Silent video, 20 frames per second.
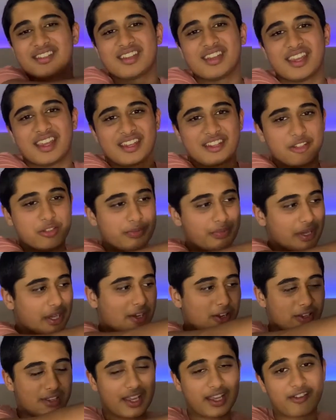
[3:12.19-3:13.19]
and a
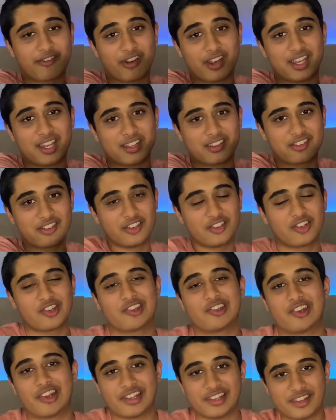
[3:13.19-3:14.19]
speaker right next to each
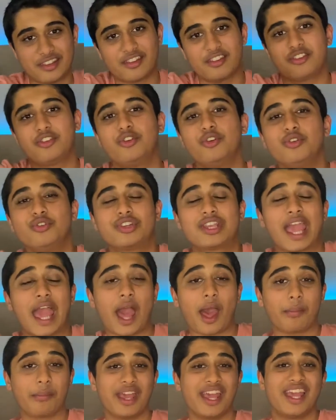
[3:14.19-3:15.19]
other, and then this huge
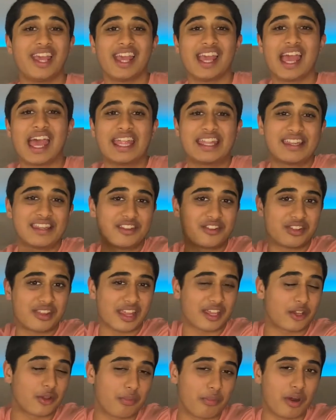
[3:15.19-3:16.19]
gap, and
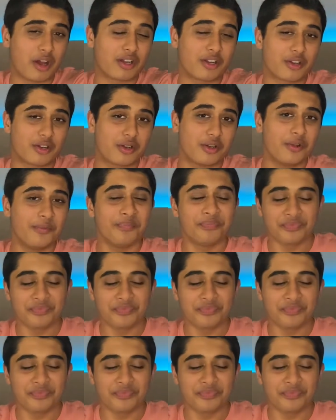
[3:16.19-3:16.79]
your monitor.